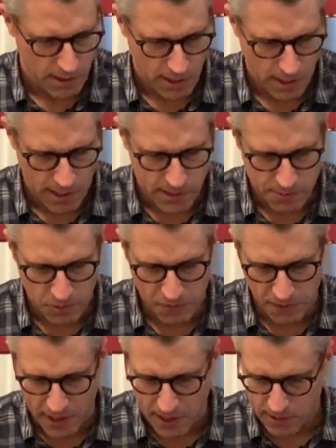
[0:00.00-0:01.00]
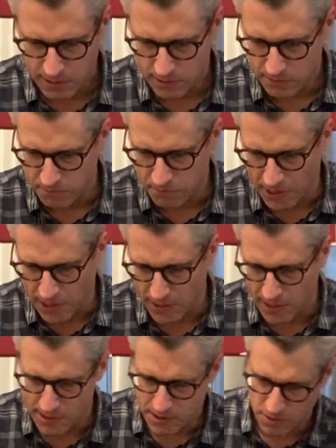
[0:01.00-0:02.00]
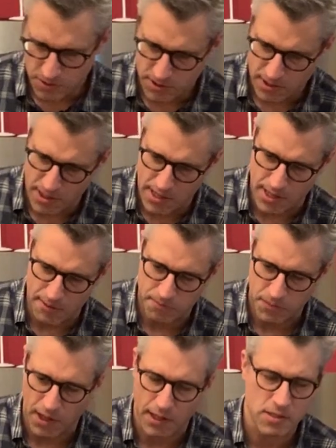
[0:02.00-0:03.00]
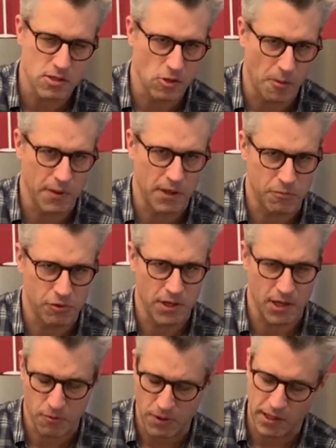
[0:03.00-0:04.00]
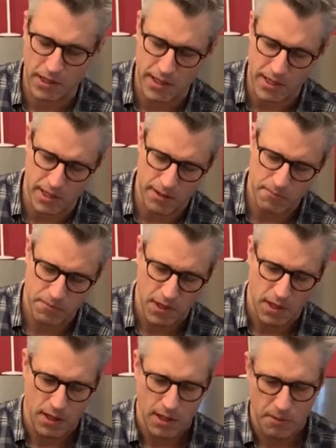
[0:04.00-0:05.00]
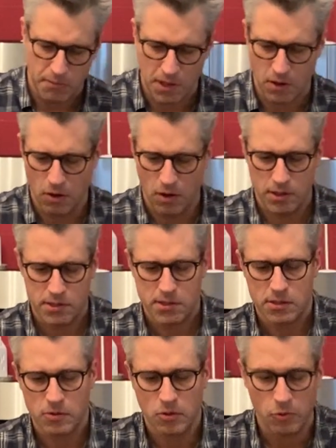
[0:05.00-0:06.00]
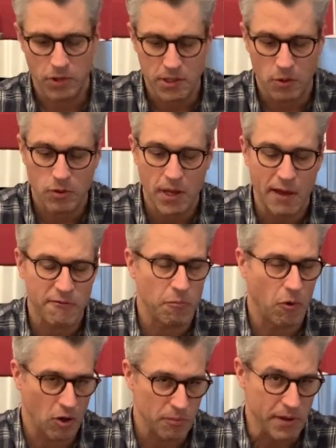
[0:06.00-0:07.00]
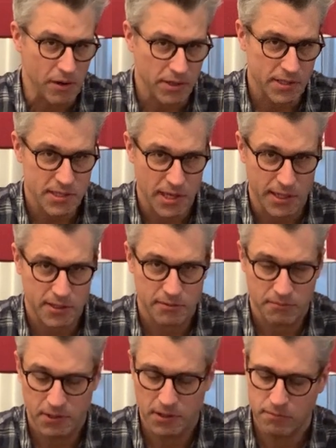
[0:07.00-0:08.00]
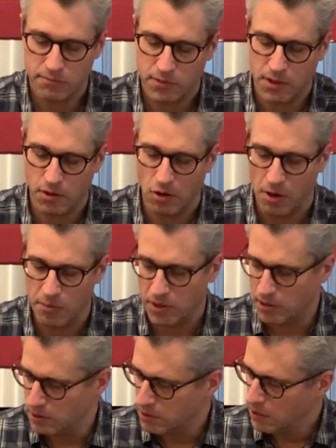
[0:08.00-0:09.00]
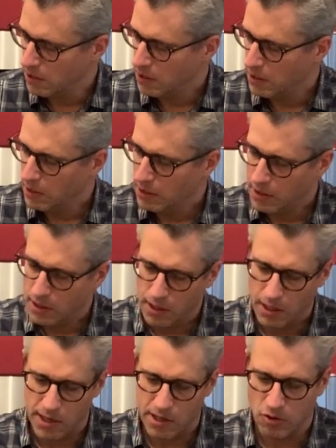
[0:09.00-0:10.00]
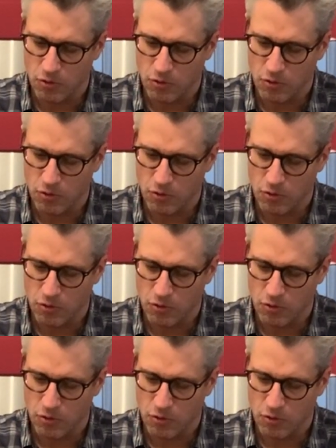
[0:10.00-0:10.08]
It's moving, but as you see, it's stopping pretty quickly here because we don't have ball bearings yet. No, the normal Lego